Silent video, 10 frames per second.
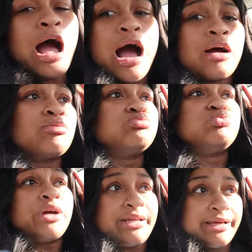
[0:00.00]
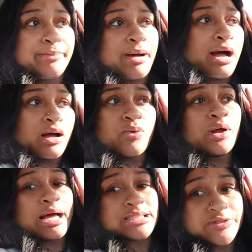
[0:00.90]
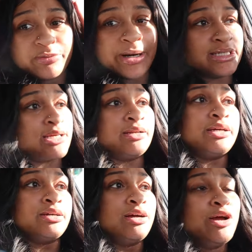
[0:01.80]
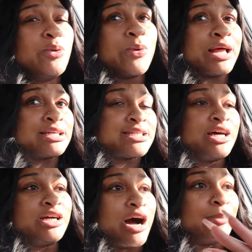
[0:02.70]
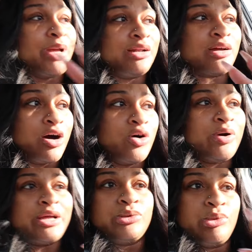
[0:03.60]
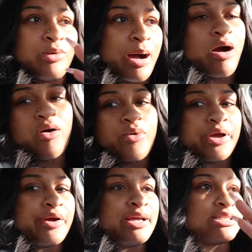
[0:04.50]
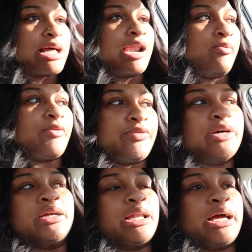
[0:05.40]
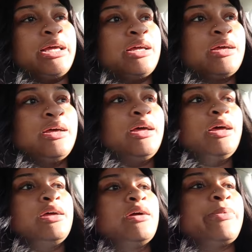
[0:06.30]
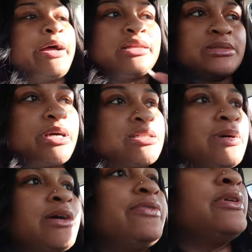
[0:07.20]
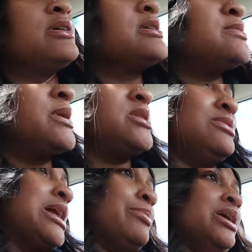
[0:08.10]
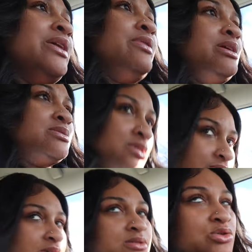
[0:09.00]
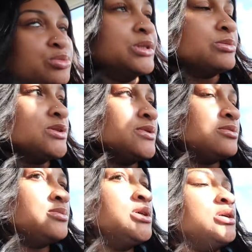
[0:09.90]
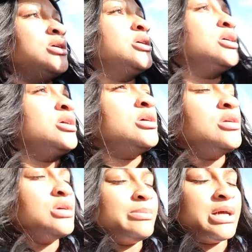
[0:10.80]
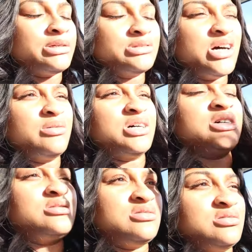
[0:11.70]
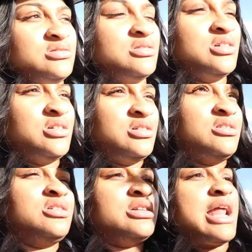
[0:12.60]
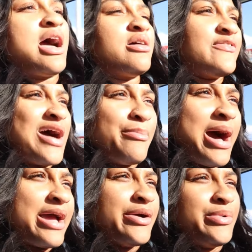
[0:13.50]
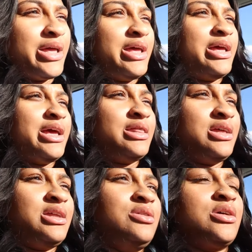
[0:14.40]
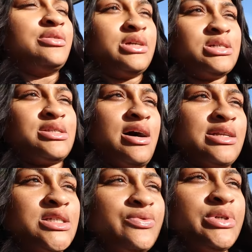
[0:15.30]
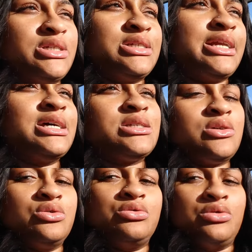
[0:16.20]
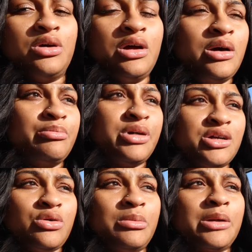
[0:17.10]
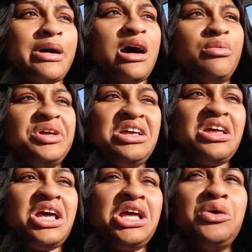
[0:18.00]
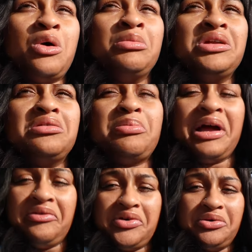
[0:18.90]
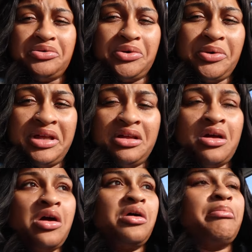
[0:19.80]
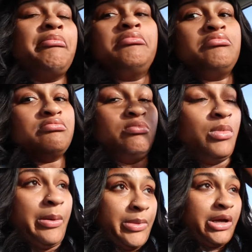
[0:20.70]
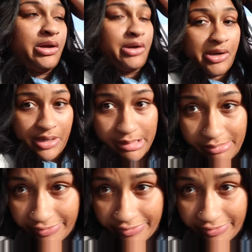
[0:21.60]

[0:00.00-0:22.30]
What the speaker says: I redid my Queen Latifah braids under here. When I tell y'all I'm getting cold at doing my own hair, it's not even funny. Like, practice makes perfect. Especially when I be giving these money. You know, I'm like, you know what? Now, if I buy a wig and then, you know, the install is free, then that's cool. But you want me to buy a wig and you want me to pay for you to do it? I'm going to get in there and I'm